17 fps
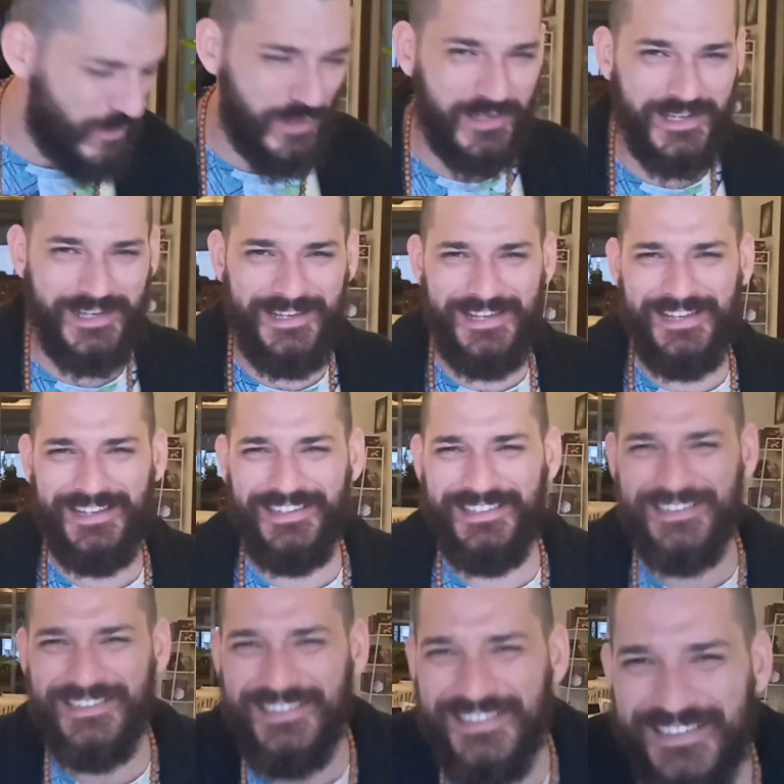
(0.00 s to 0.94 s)
Okay.
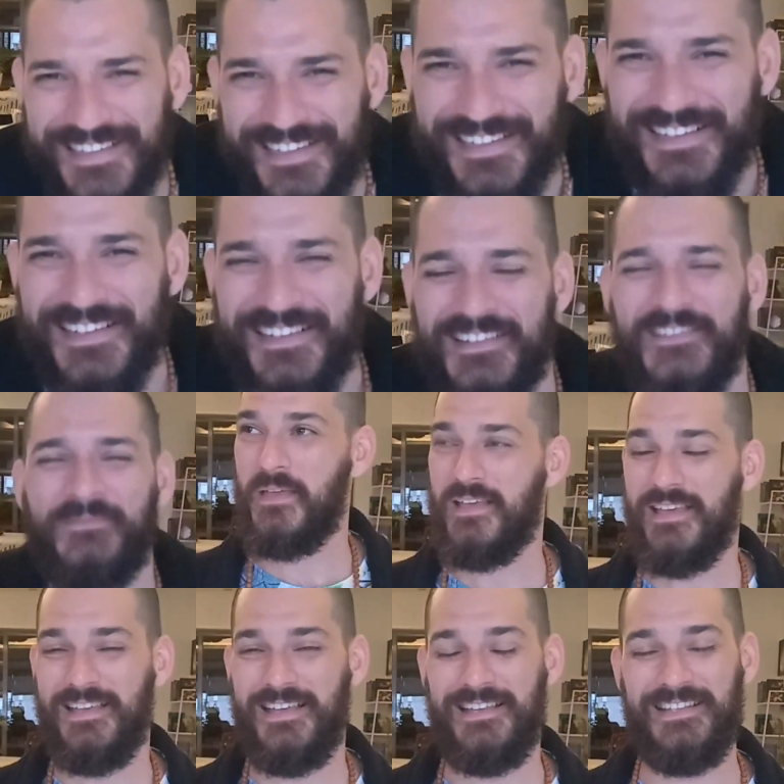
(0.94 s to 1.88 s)

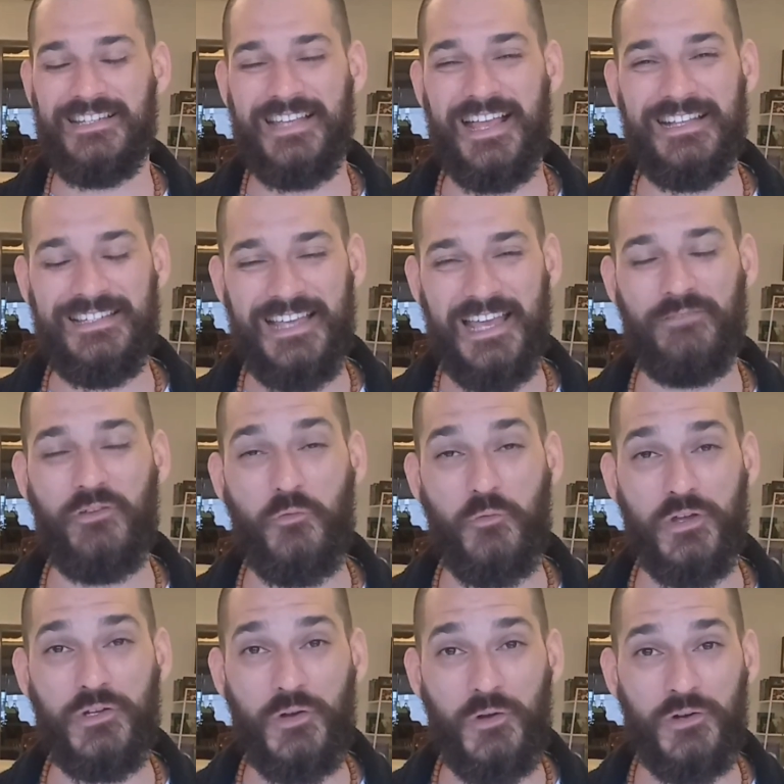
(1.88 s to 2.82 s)
And they said, David,
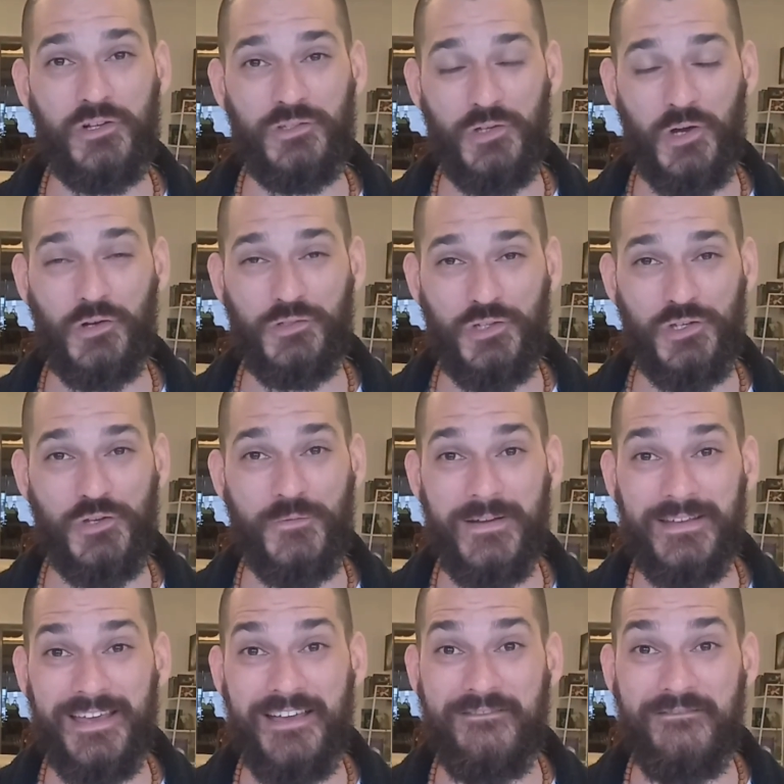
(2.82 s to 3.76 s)
we're gonna talk to you
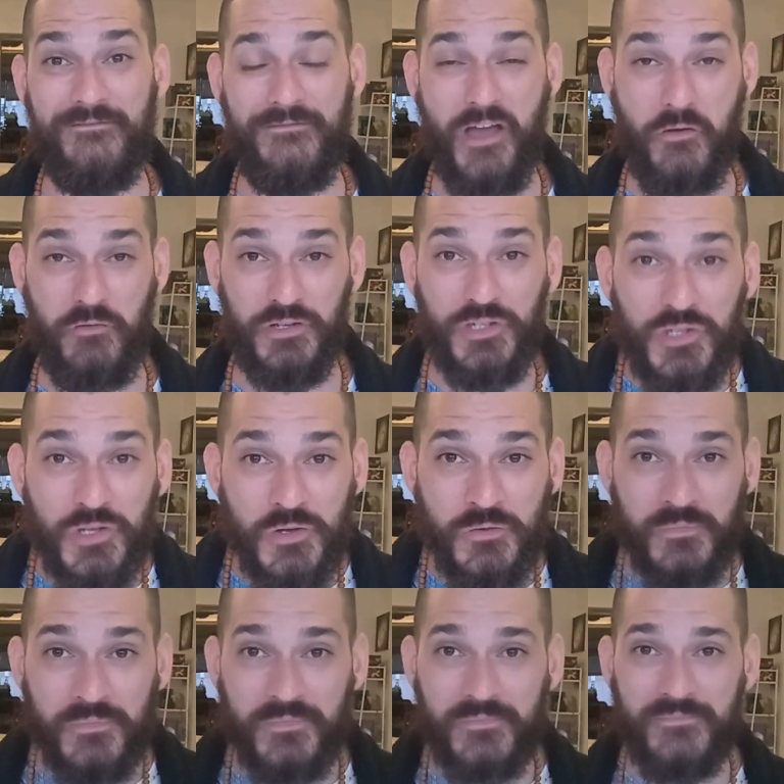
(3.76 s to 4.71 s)
again very
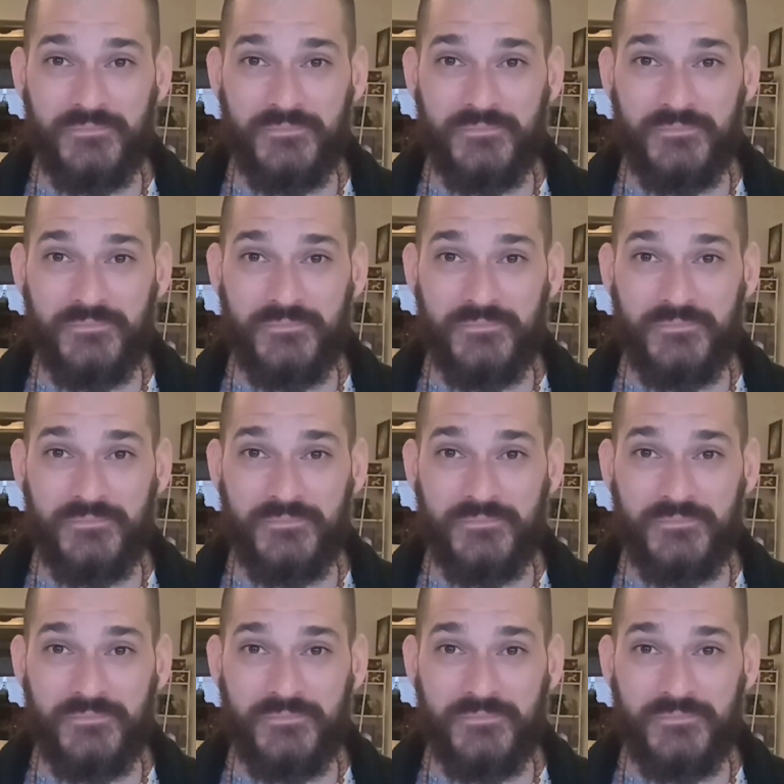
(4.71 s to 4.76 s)
soon.